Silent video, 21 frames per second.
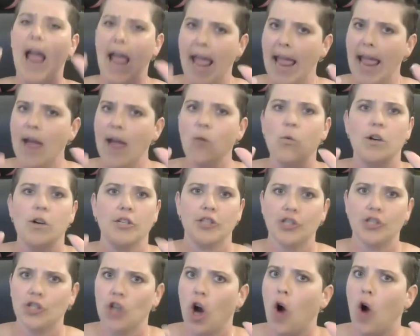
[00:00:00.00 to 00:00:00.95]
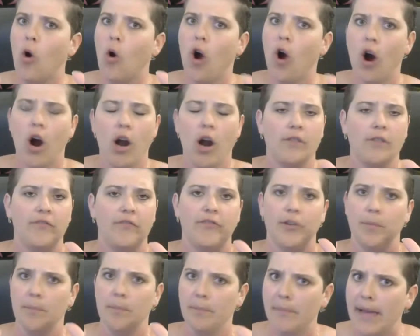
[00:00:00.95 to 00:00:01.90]
It was so hard
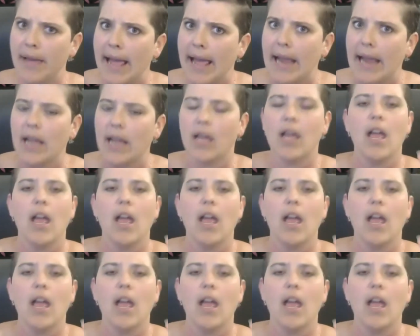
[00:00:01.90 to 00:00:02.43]
for me.